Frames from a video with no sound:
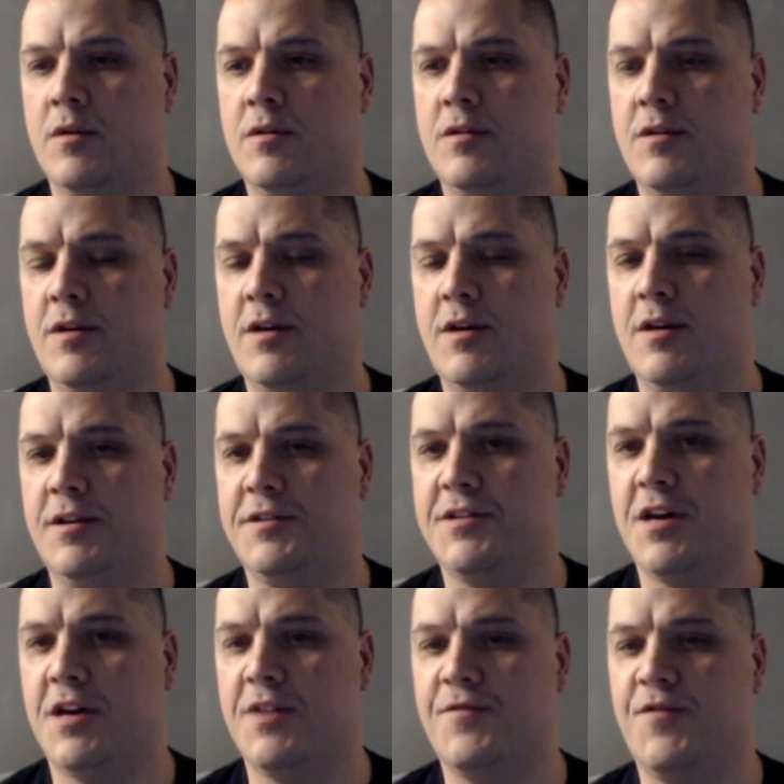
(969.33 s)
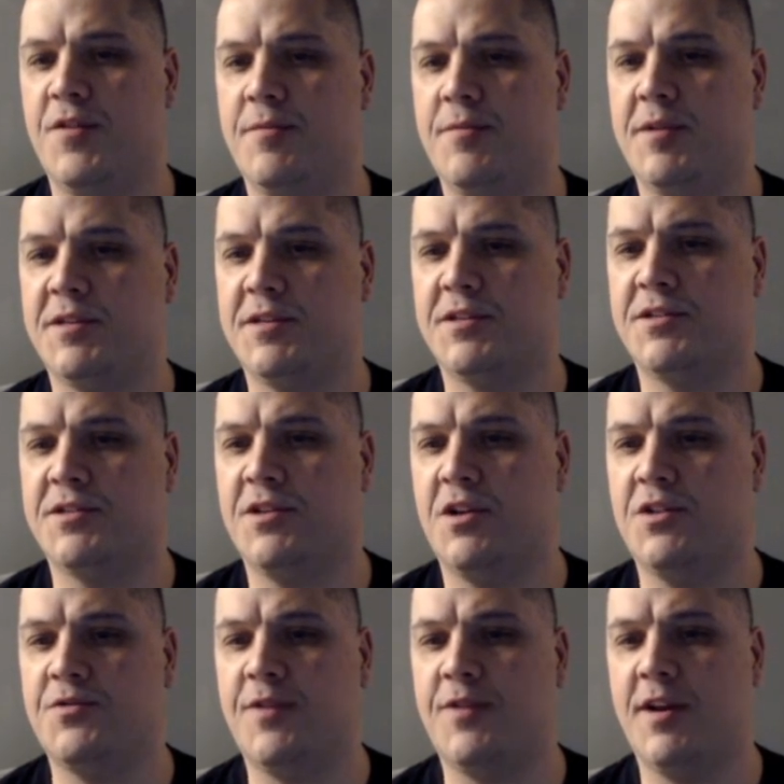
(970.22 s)
And he's got Amphibious
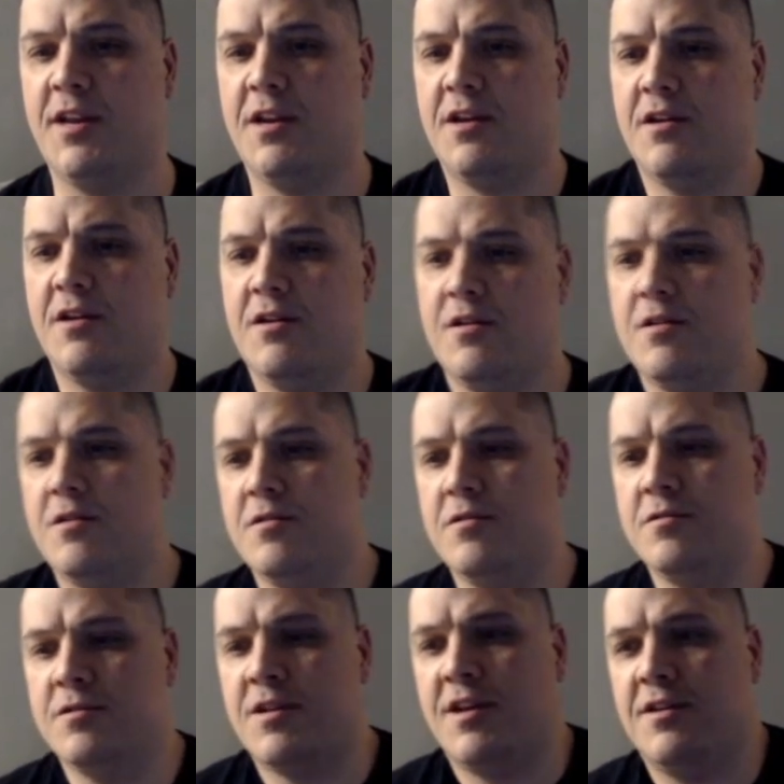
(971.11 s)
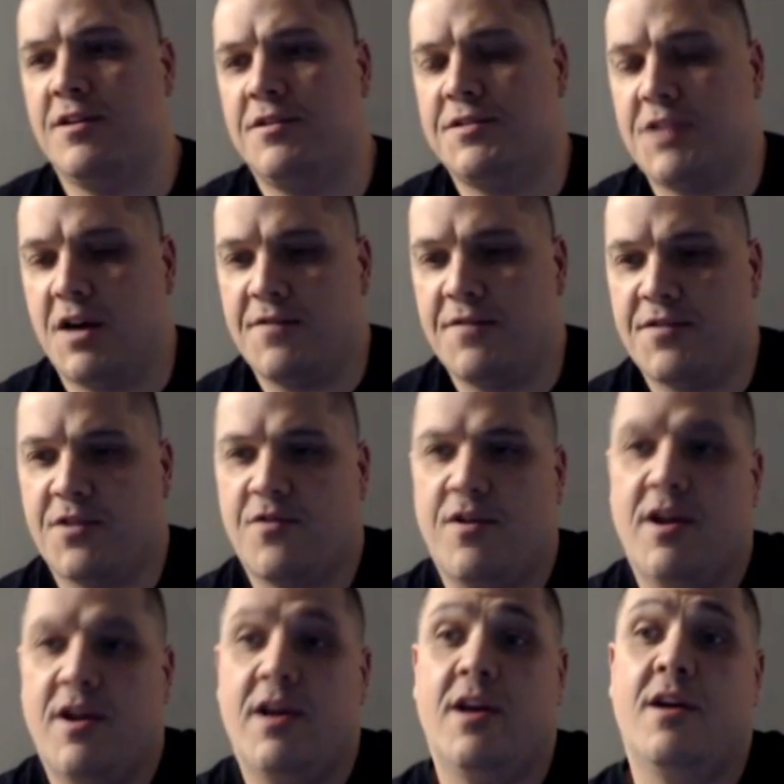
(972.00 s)
Assault ready to go. Kills off the
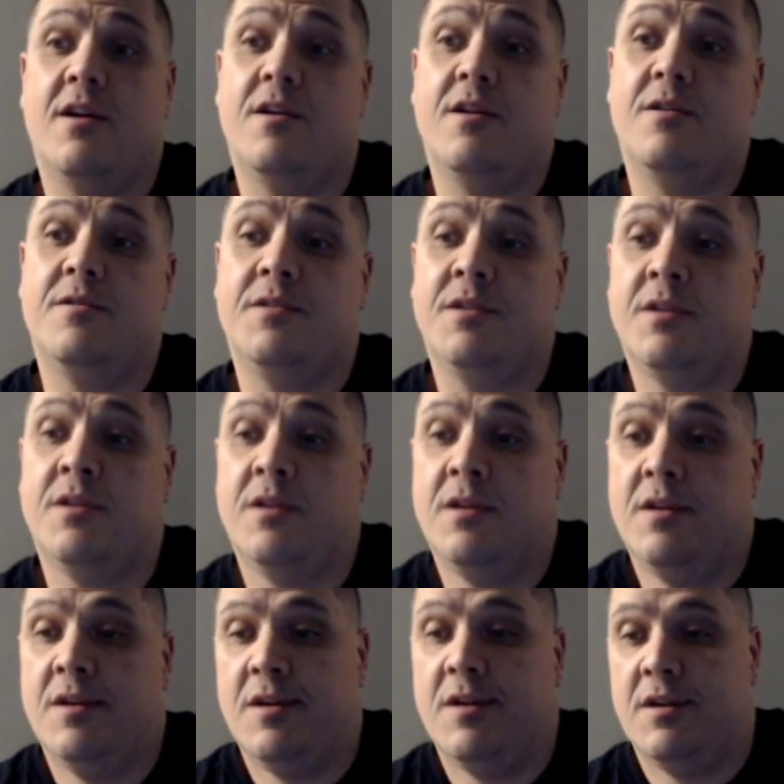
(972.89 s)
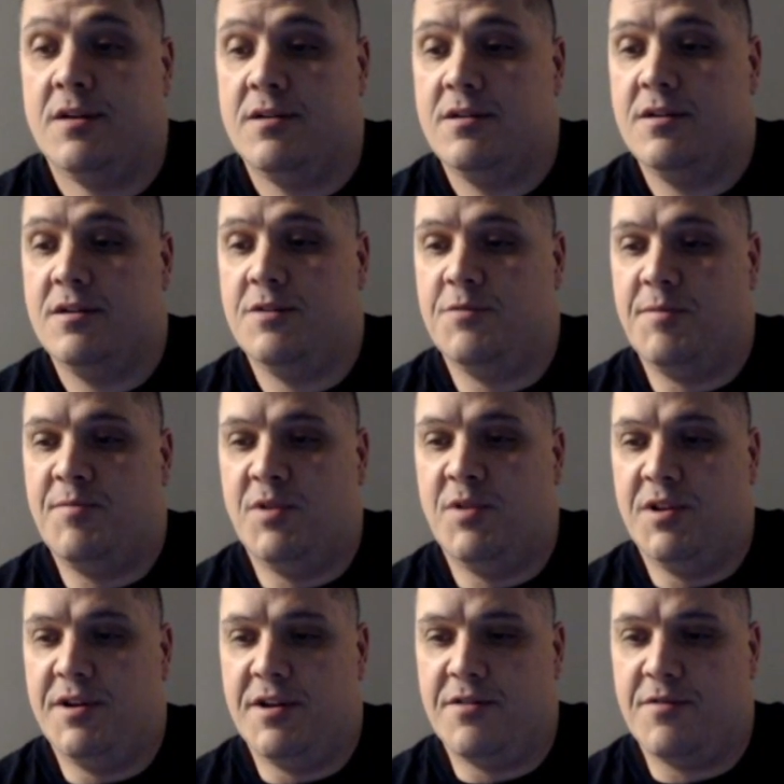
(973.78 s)
Greyhound. We
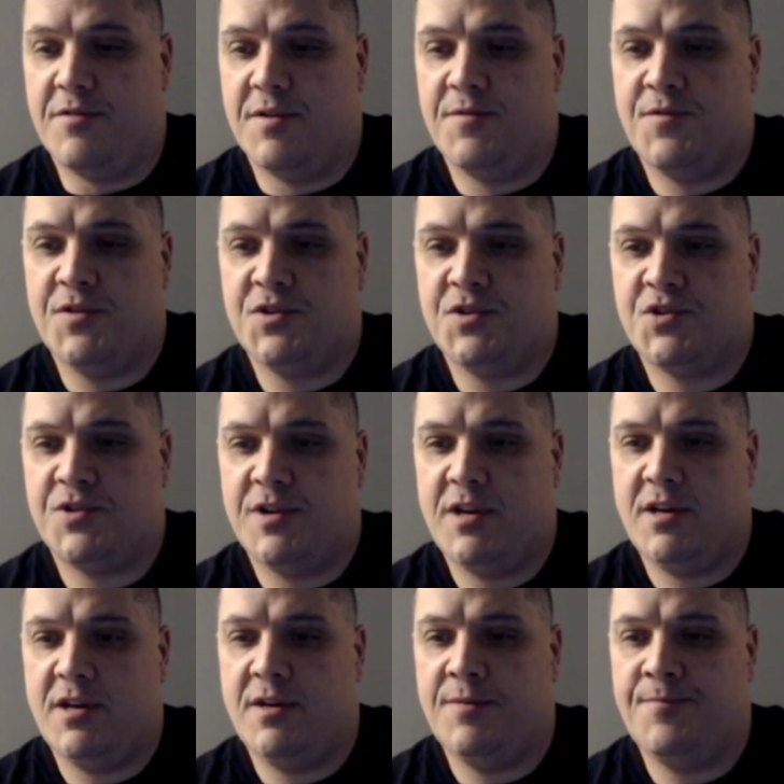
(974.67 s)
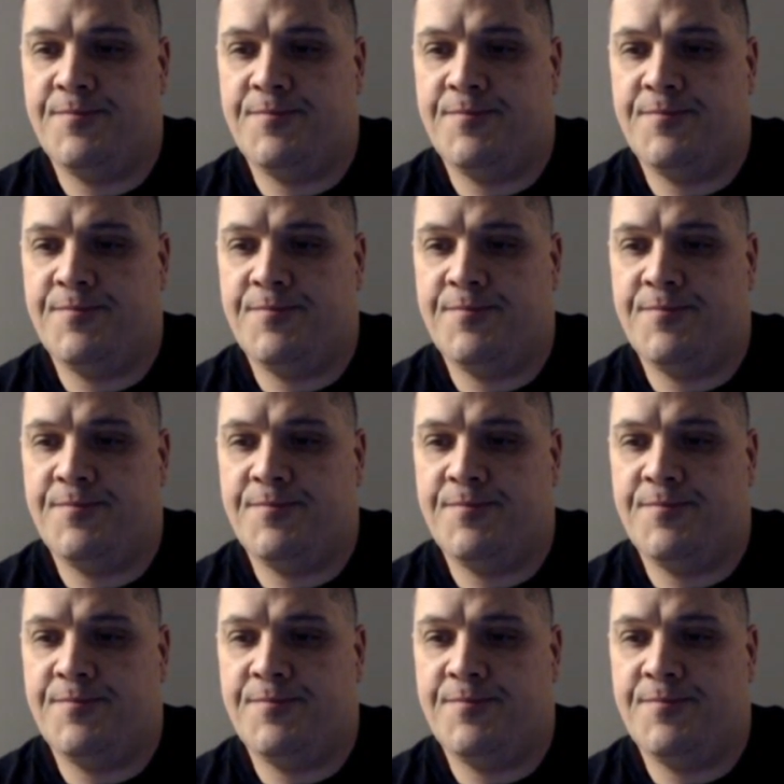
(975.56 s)
pull another infantry.